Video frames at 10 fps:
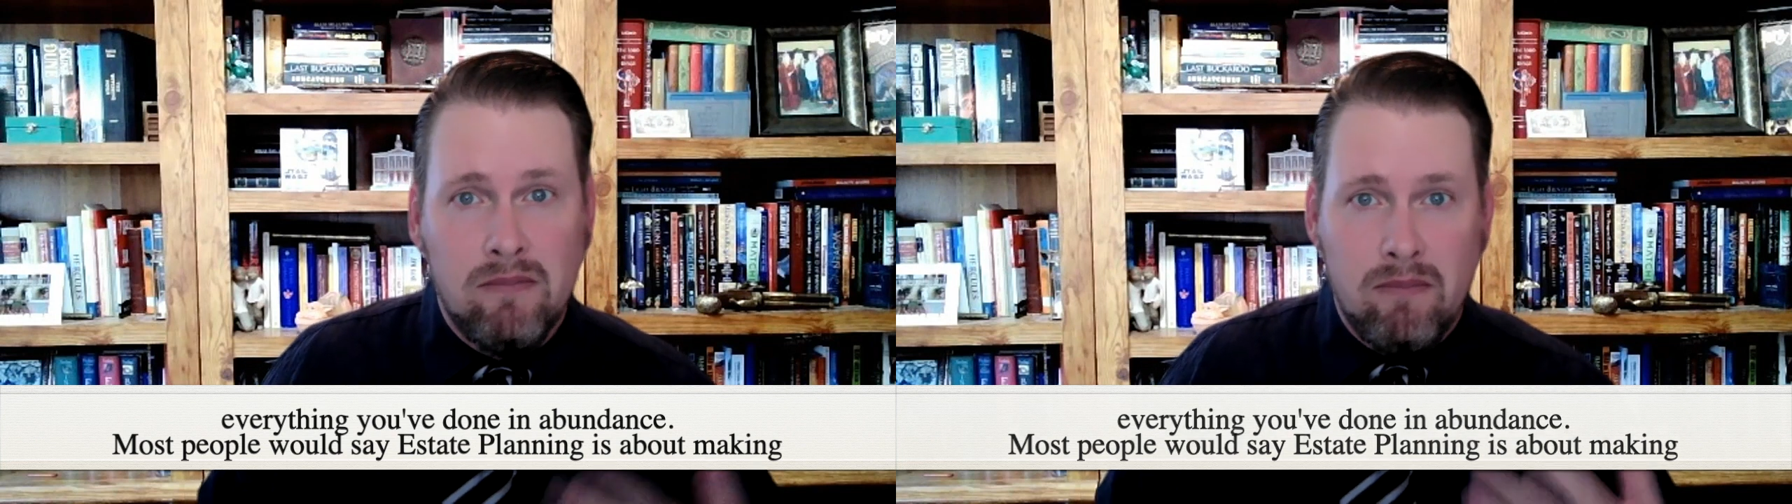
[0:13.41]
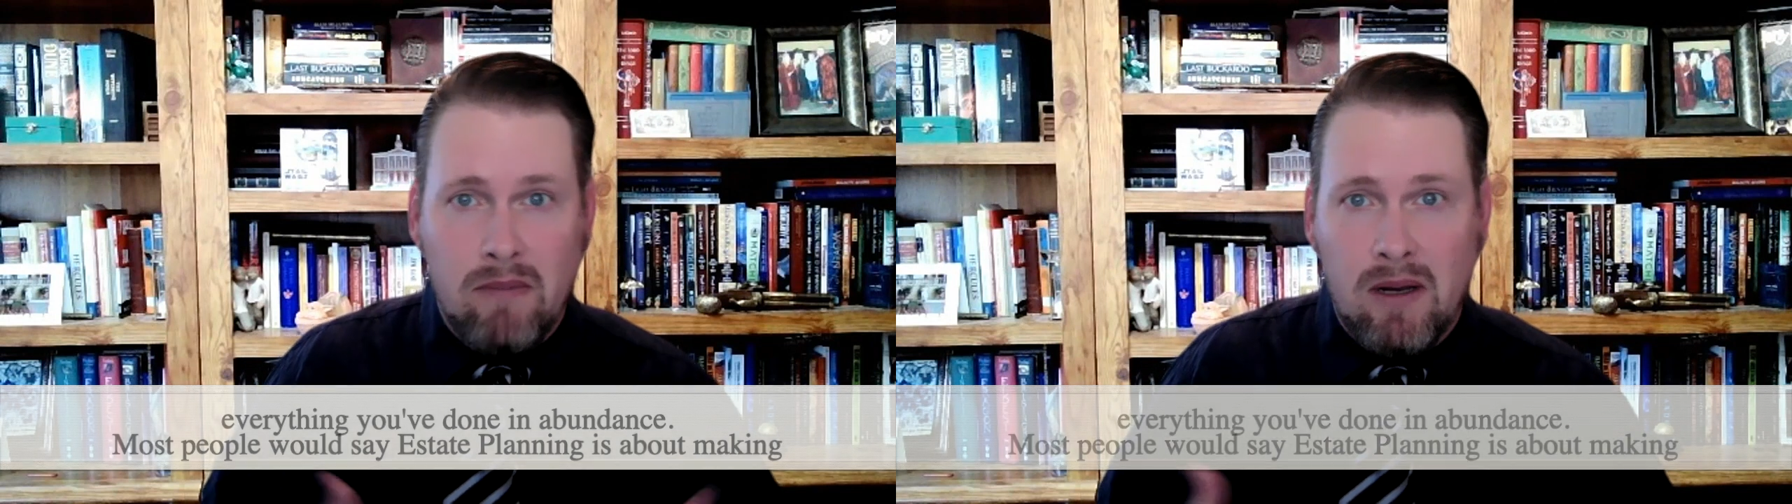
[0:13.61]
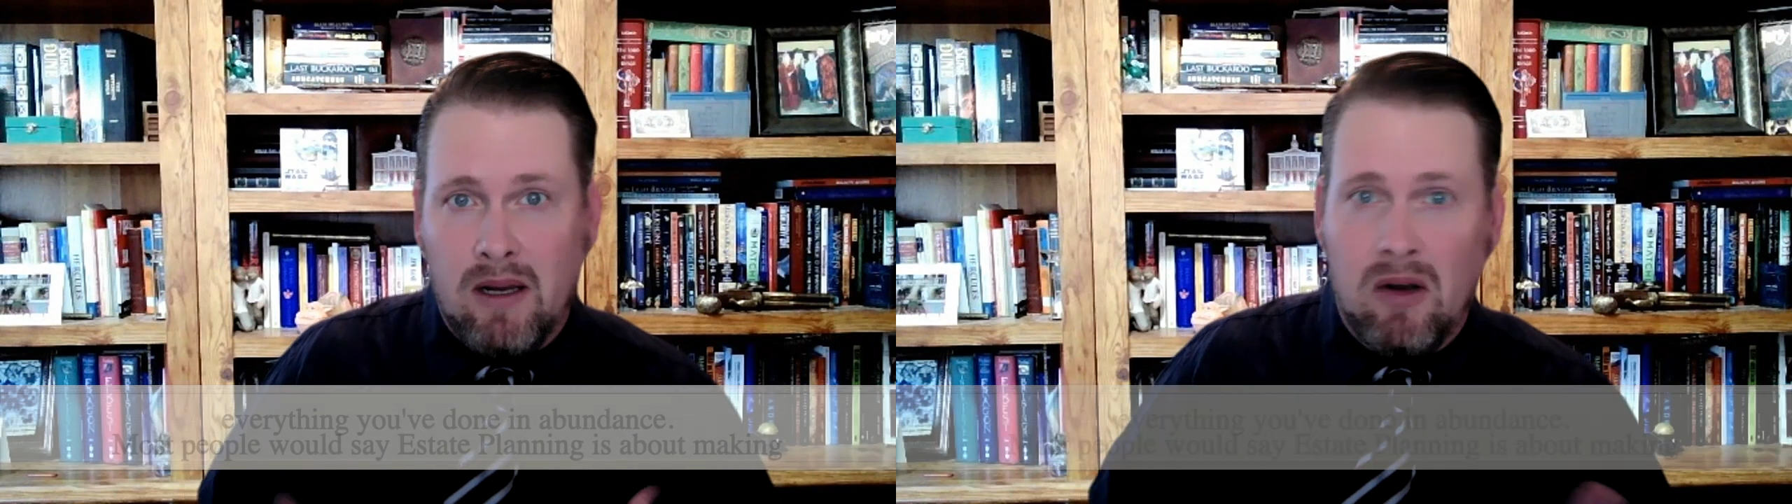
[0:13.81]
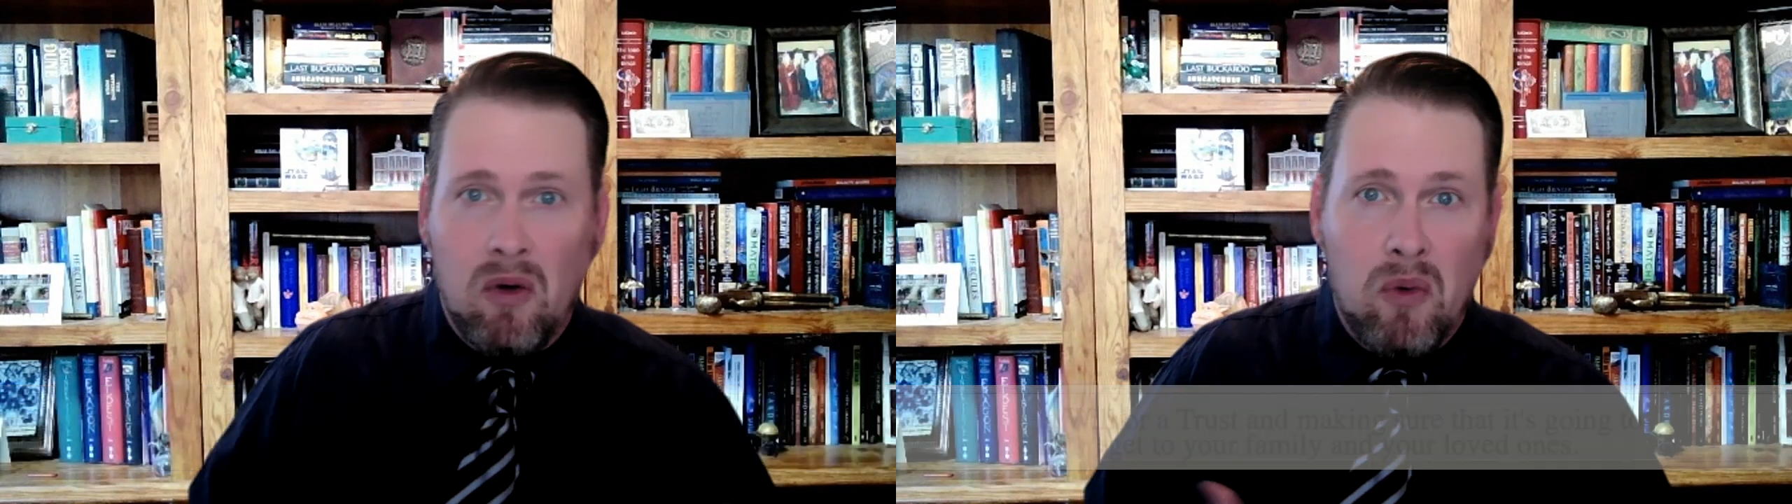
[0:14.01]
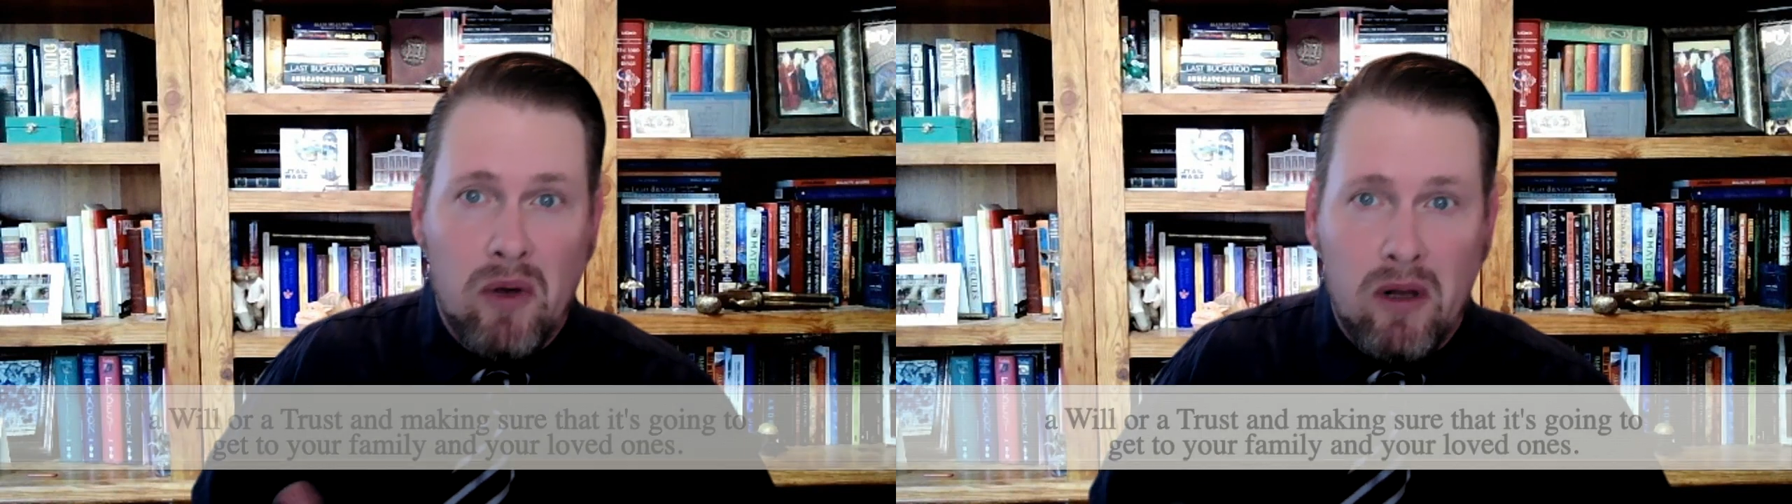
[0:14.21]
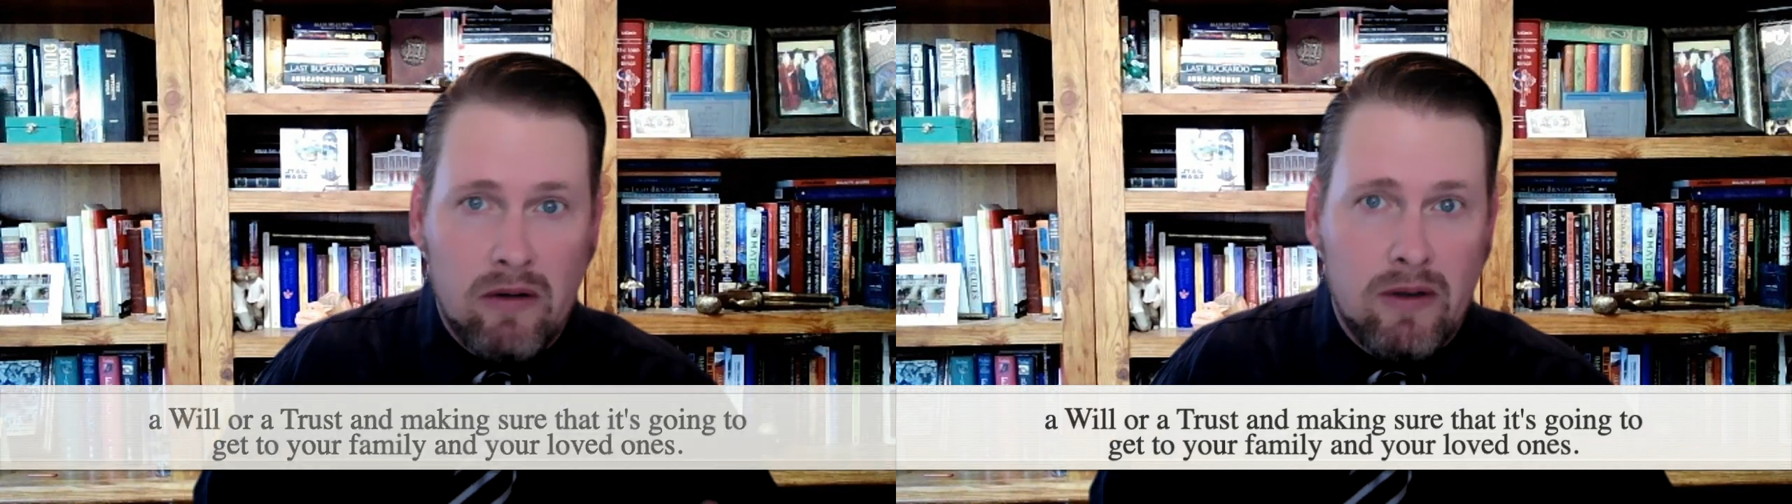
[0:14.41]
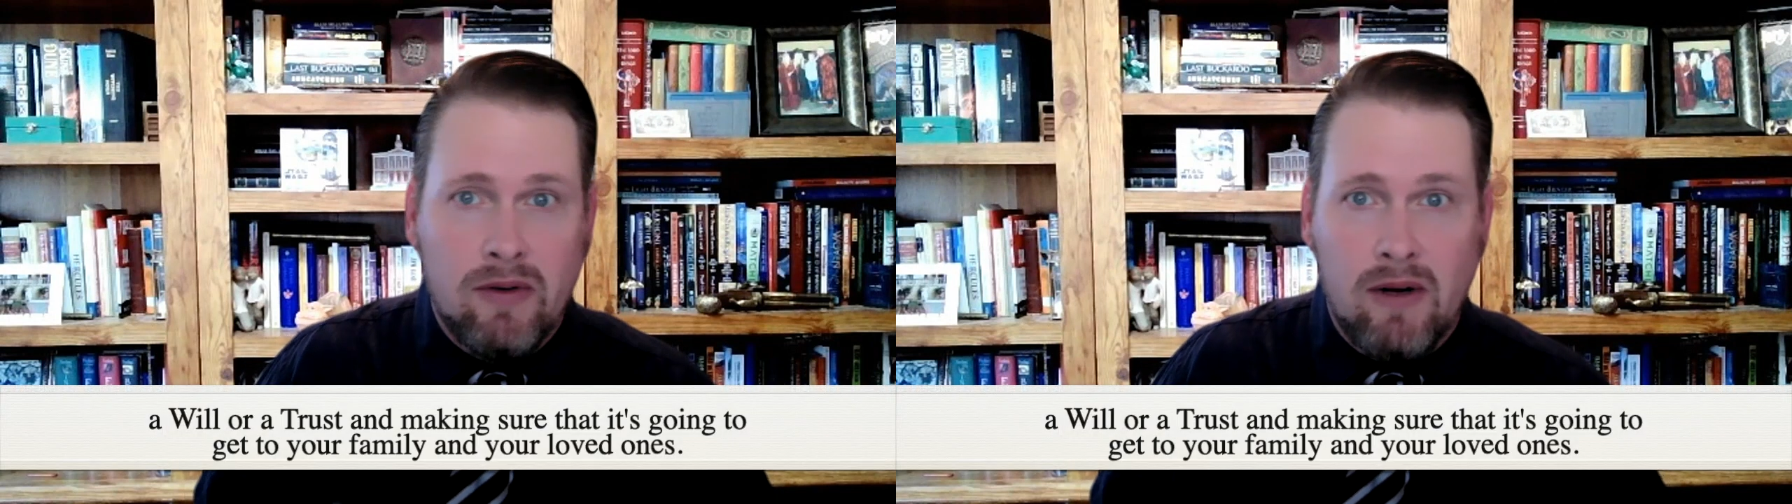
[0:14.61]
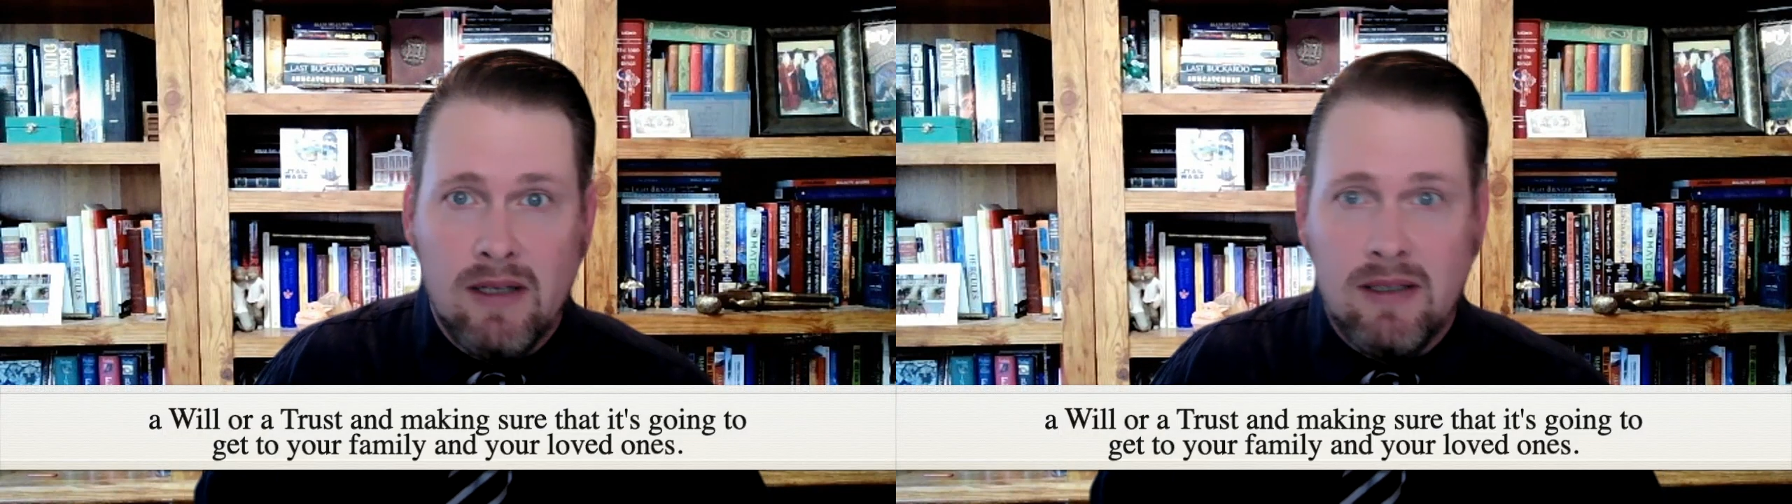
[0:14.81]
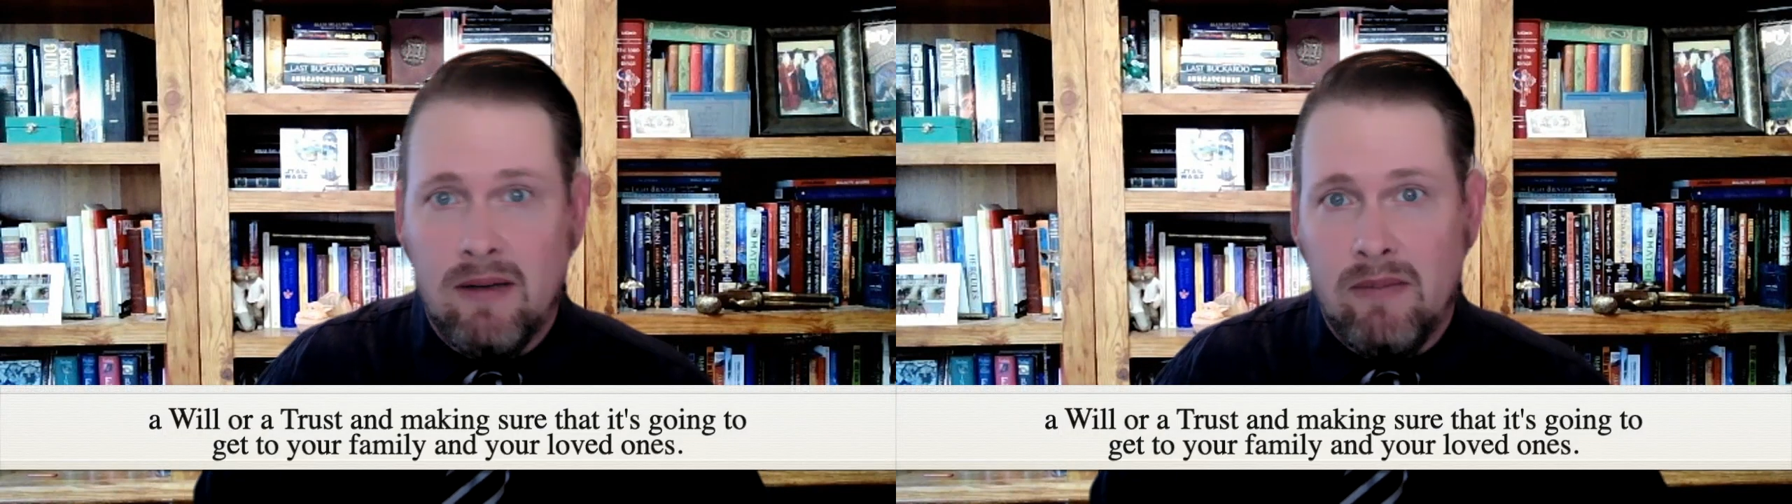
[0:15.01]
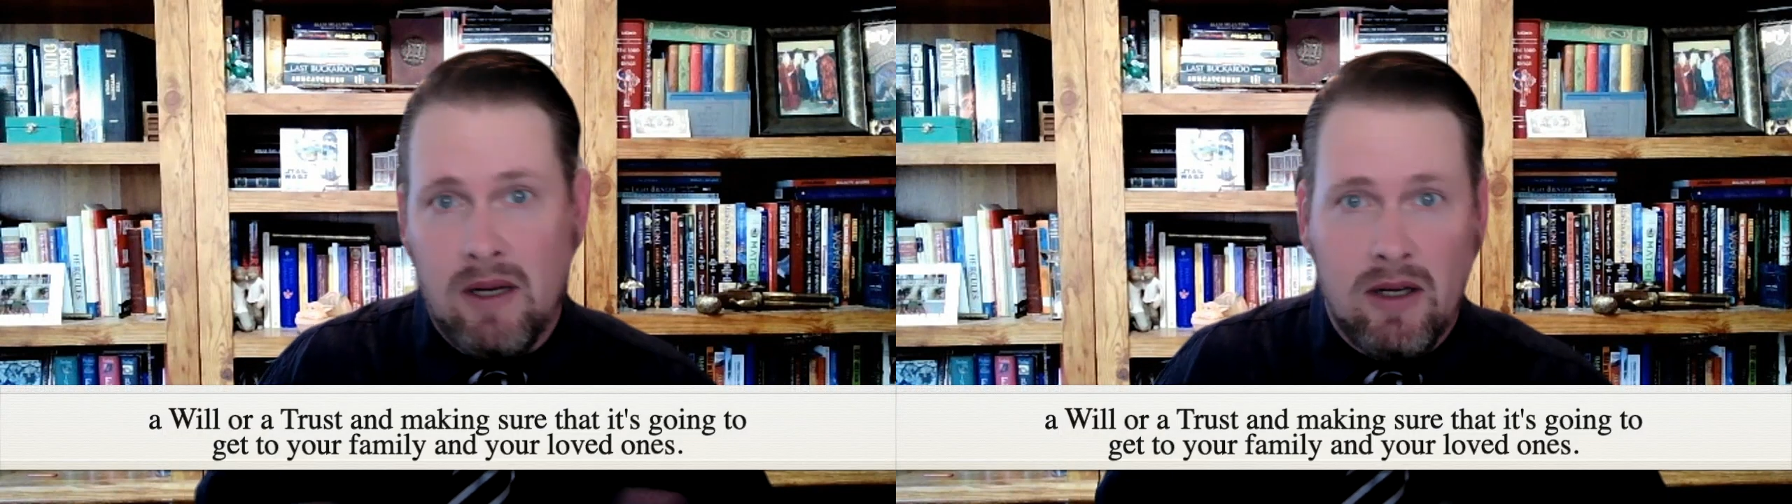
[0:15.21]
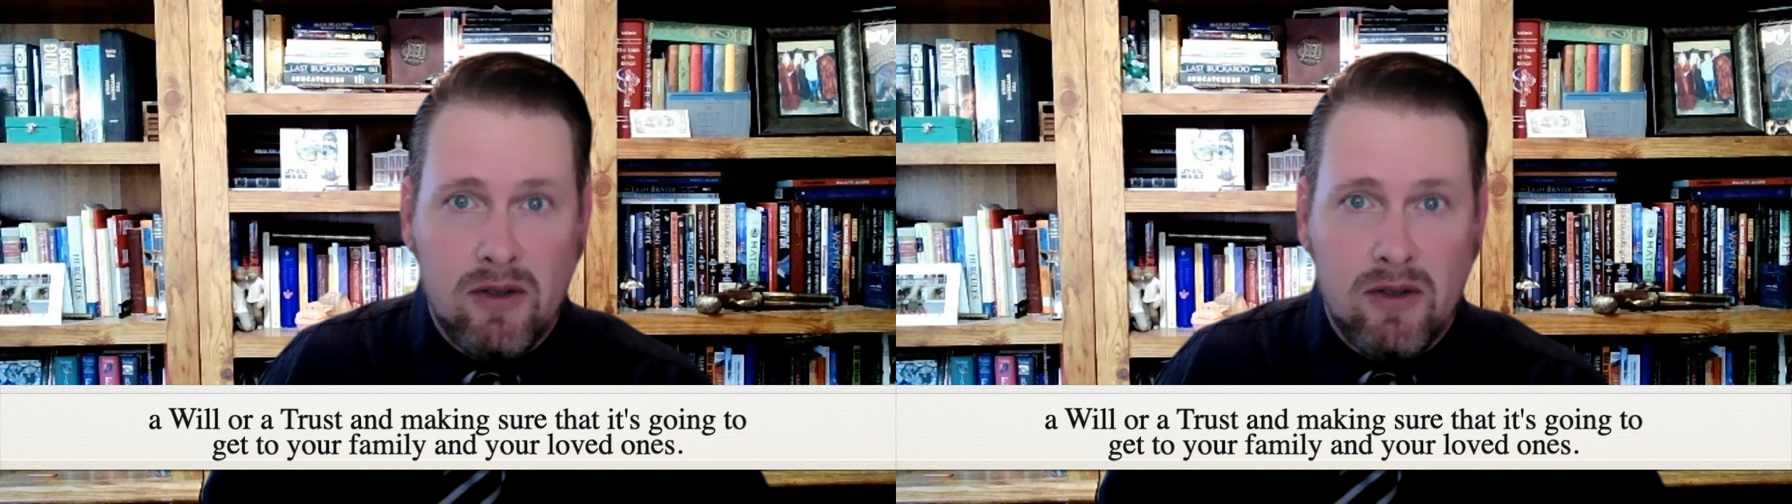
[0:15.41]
making a will or a trust and making